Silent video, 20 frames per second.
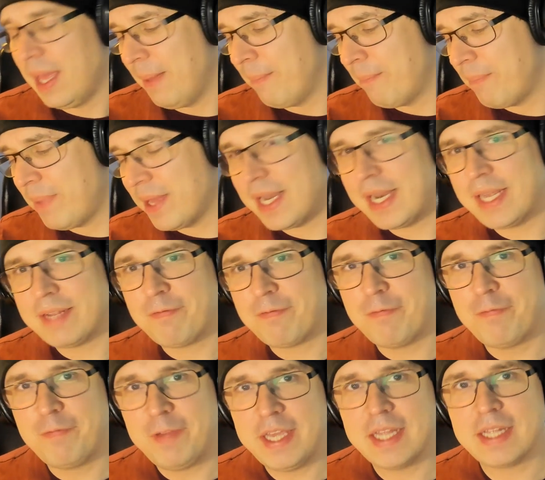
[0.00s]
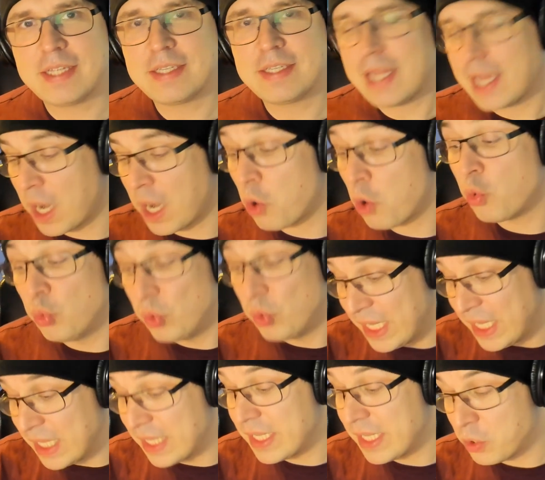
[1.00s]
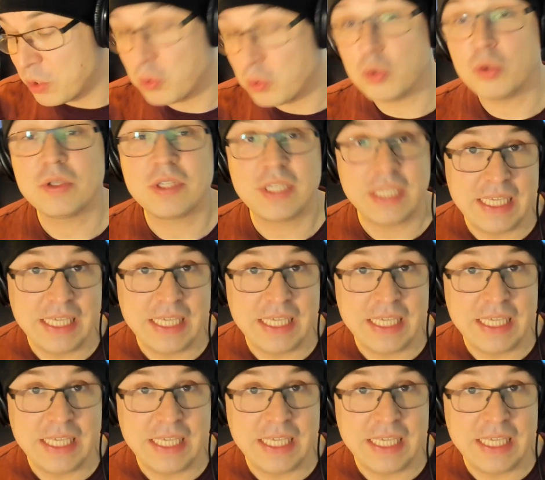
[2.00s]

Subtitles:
but it feels like a really cool